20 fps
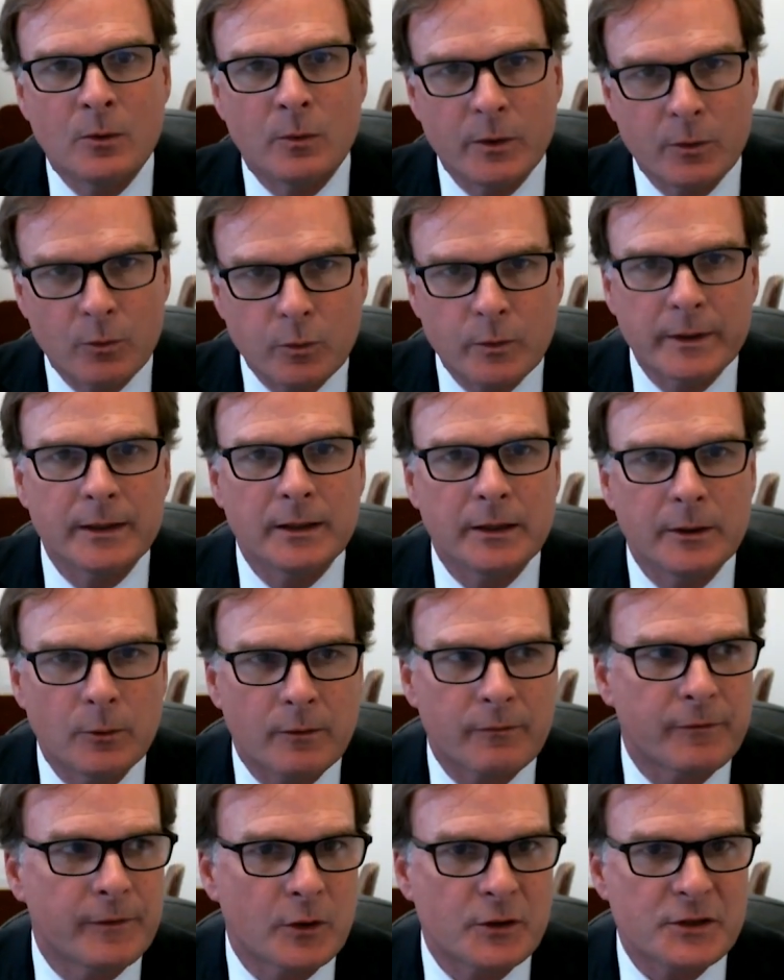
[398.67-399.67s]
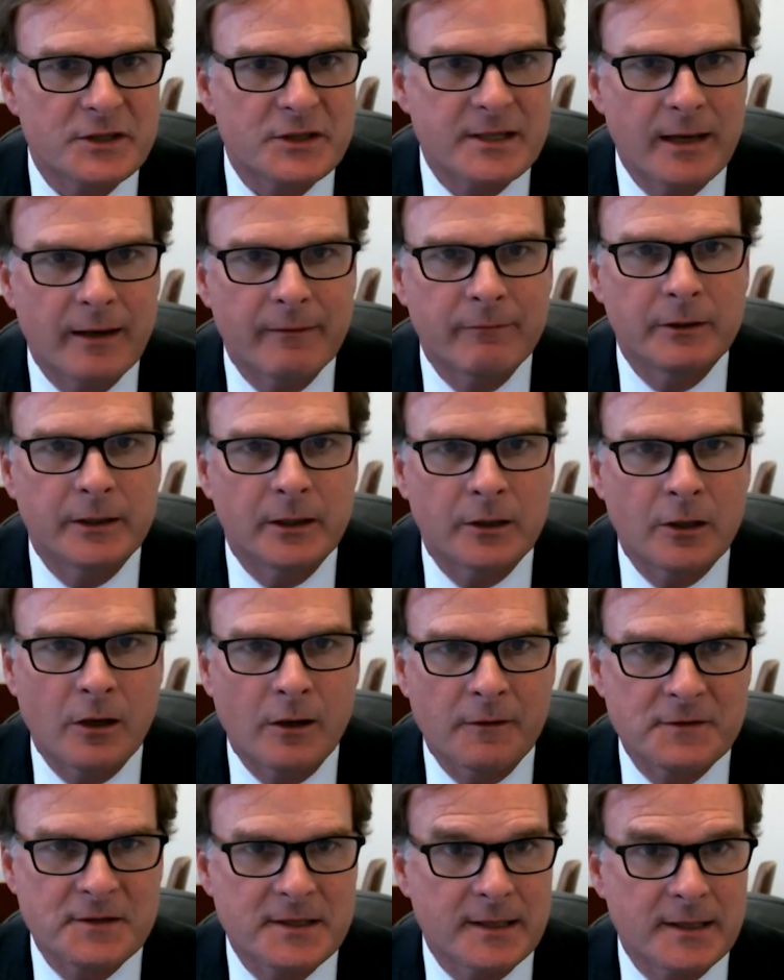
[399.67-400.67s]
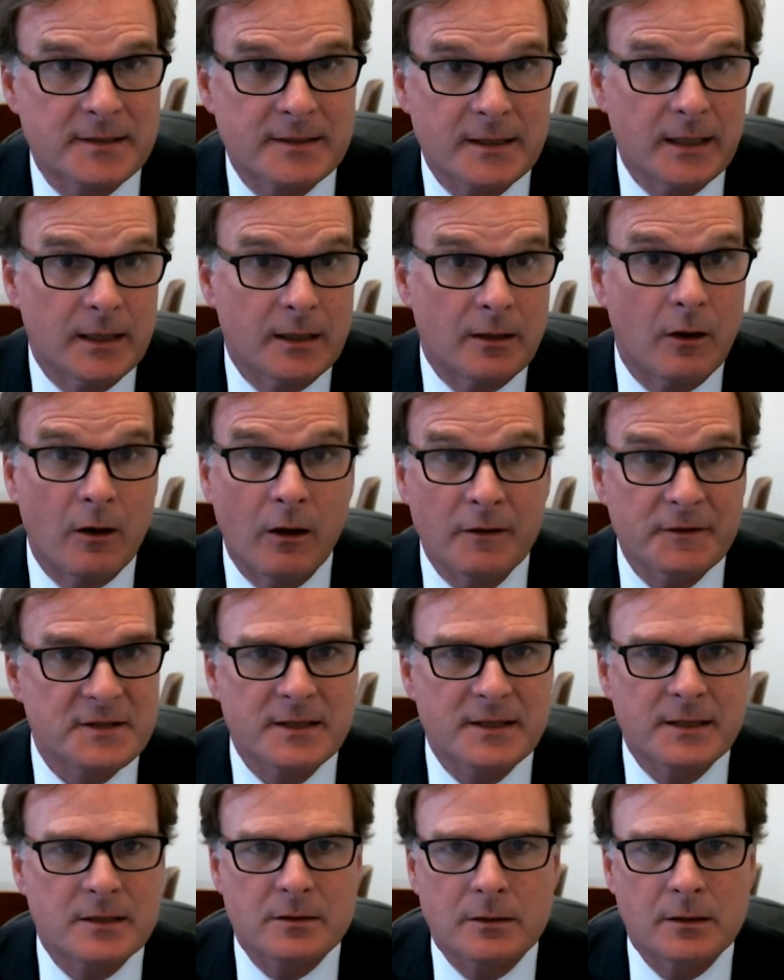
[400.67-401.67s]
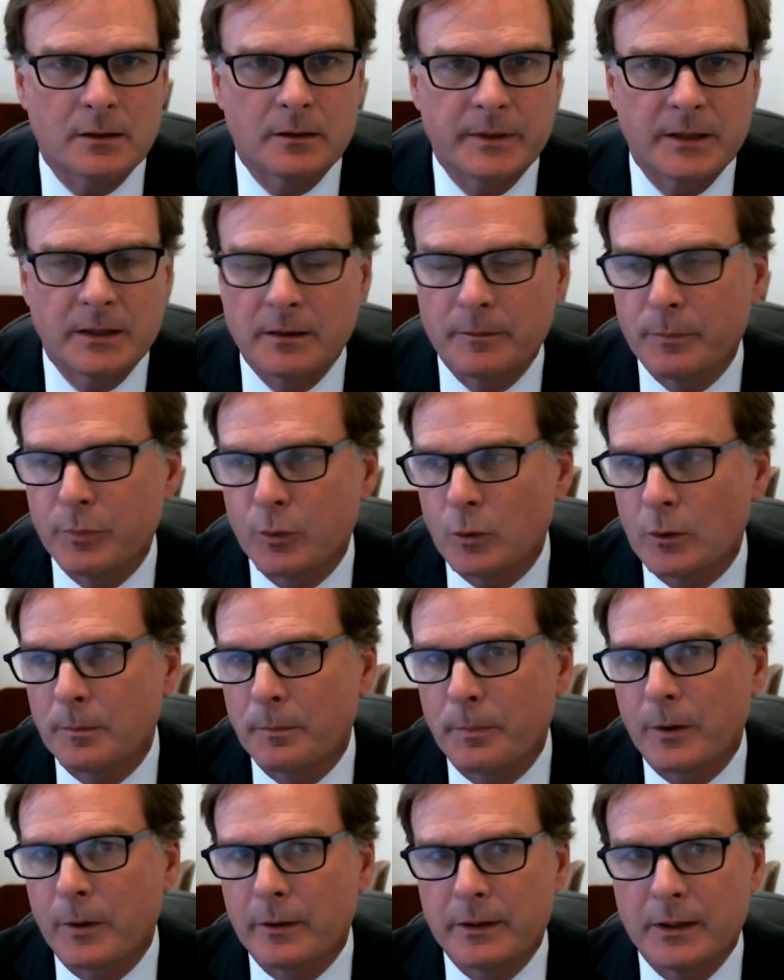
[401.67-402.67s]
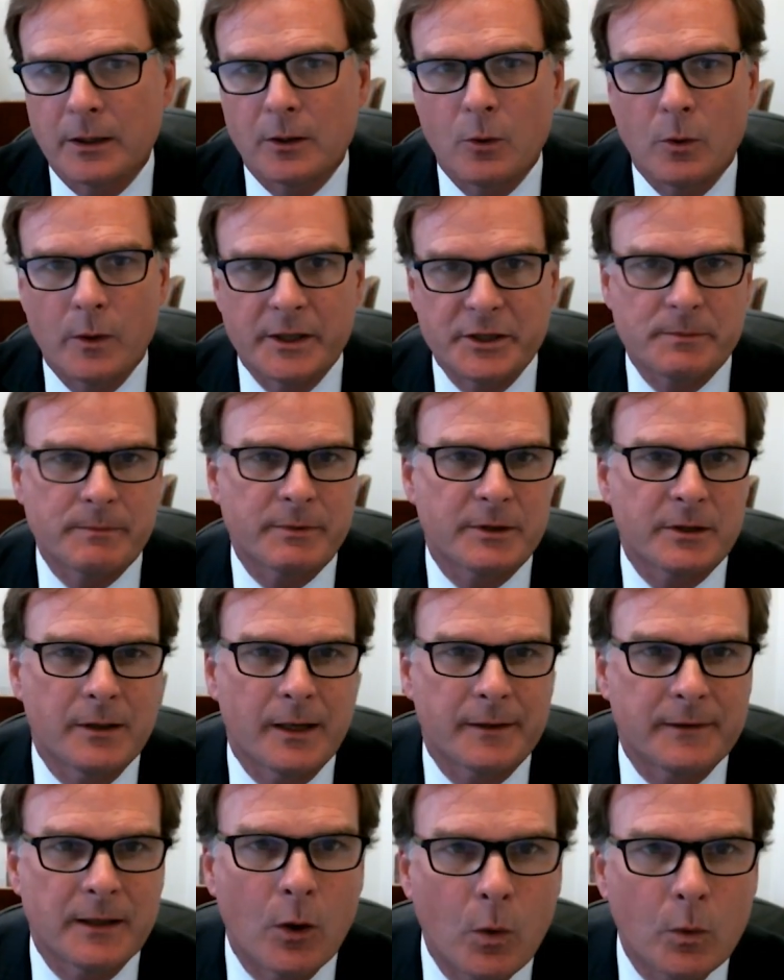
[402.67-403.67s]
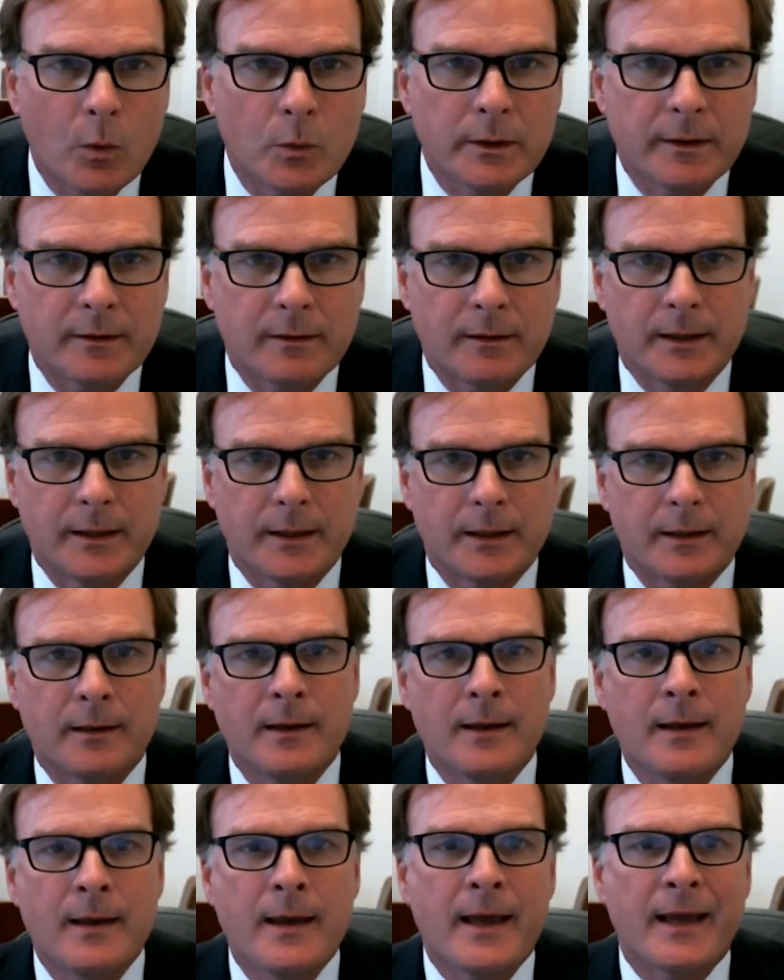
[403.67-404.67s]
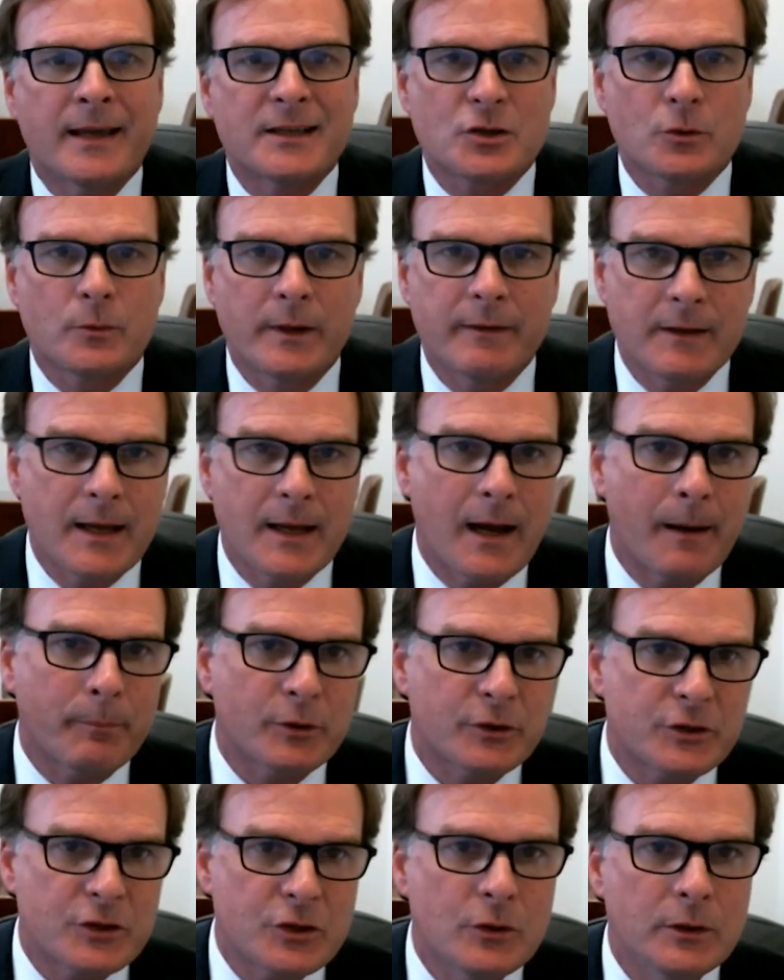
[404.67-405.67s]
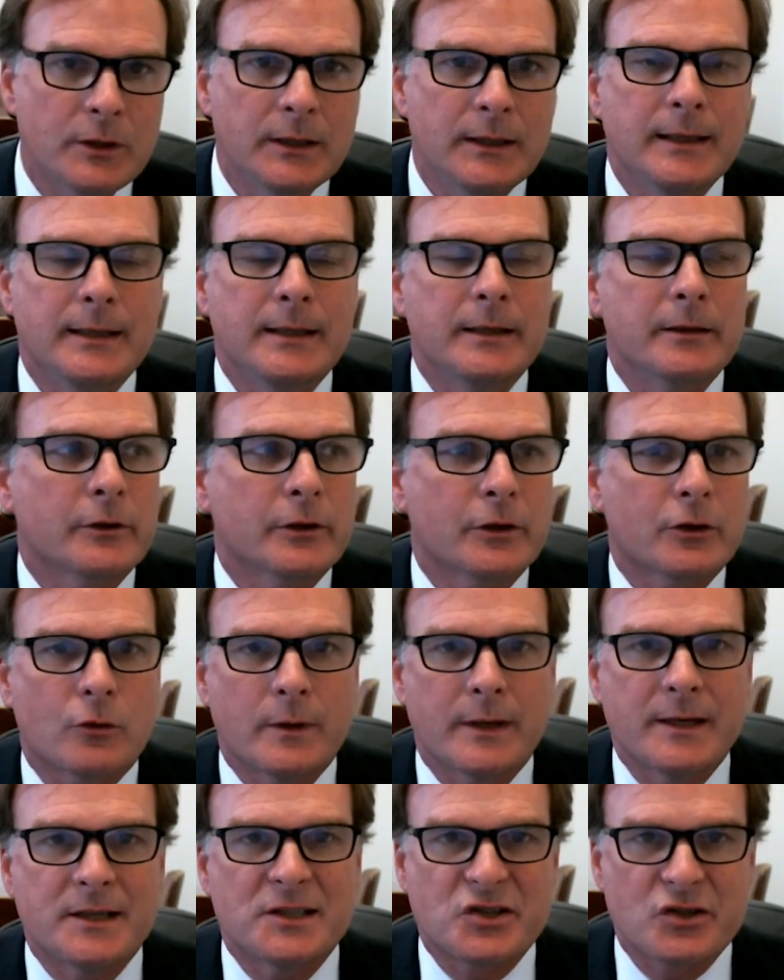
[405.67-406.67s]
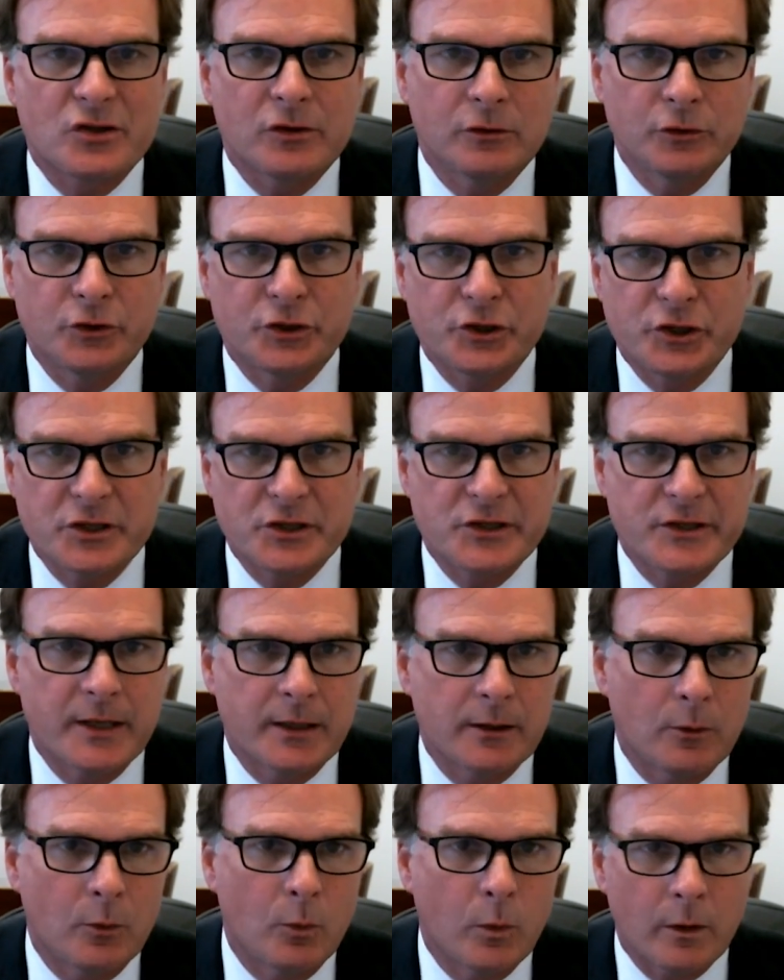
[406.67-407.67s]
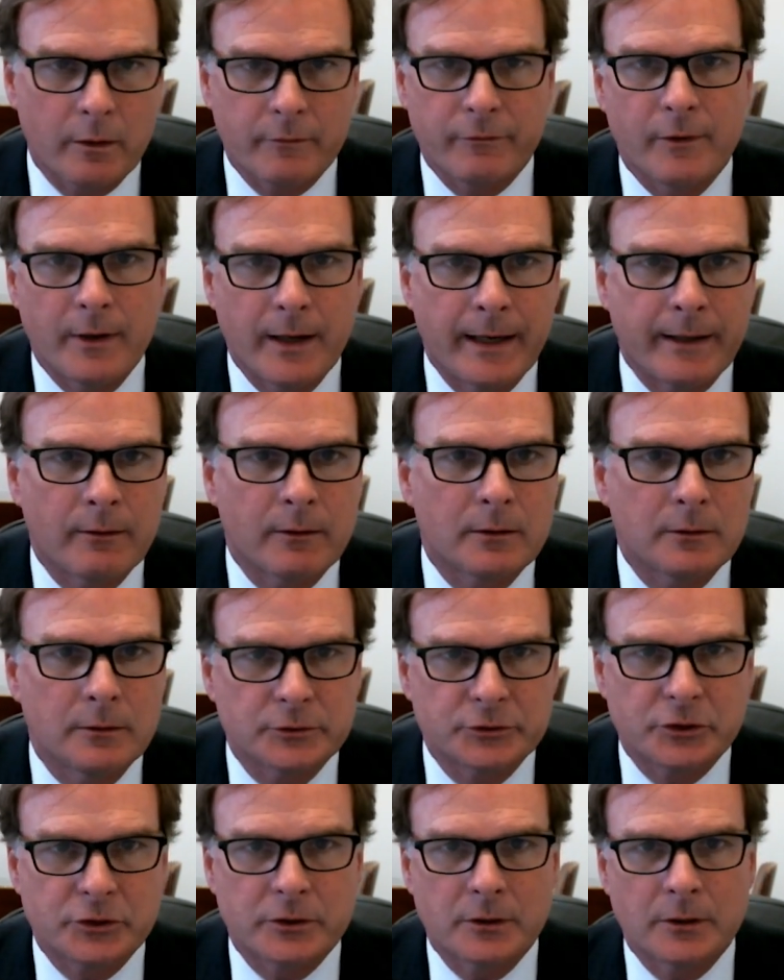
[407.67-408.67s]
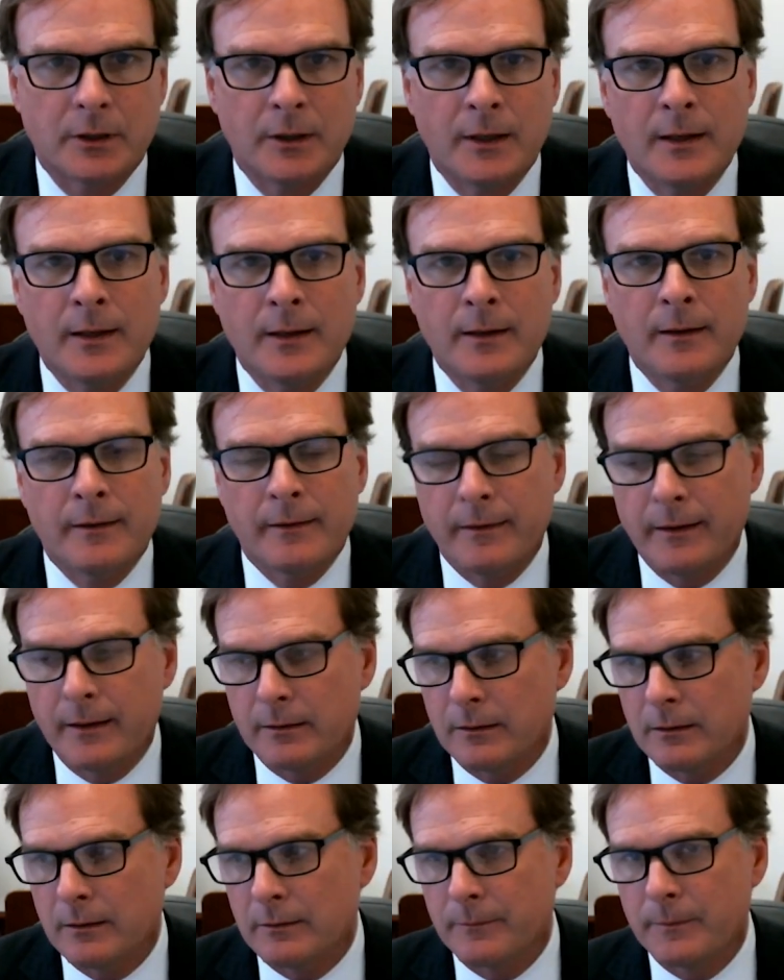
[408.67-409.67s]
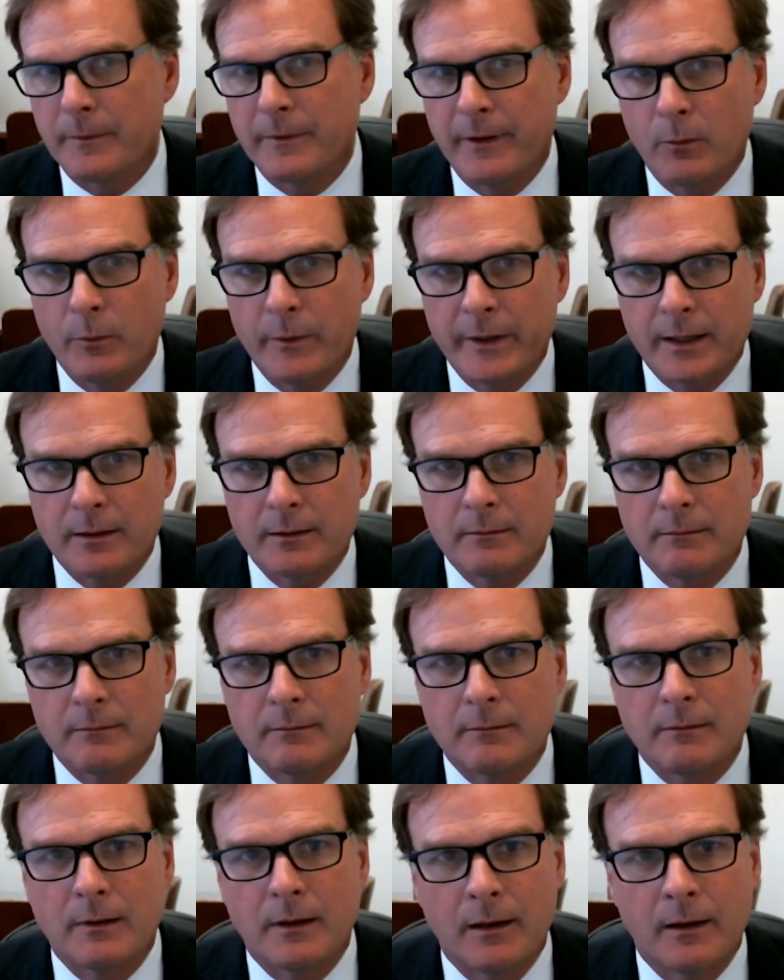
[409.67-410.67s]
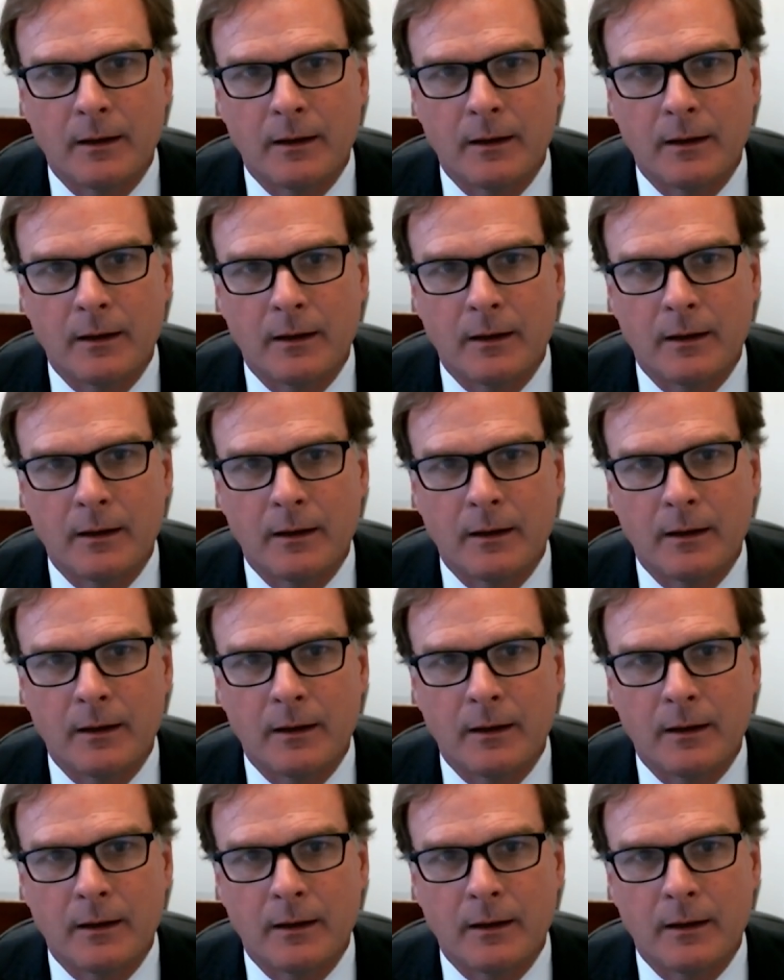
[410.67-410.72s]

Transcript: We really were focused heavily on offsets. Again, offsets are going to be an important part of the equation, but they're not the only thing. And so we have the opportunity here to create solutions that will work for agriculture, that we can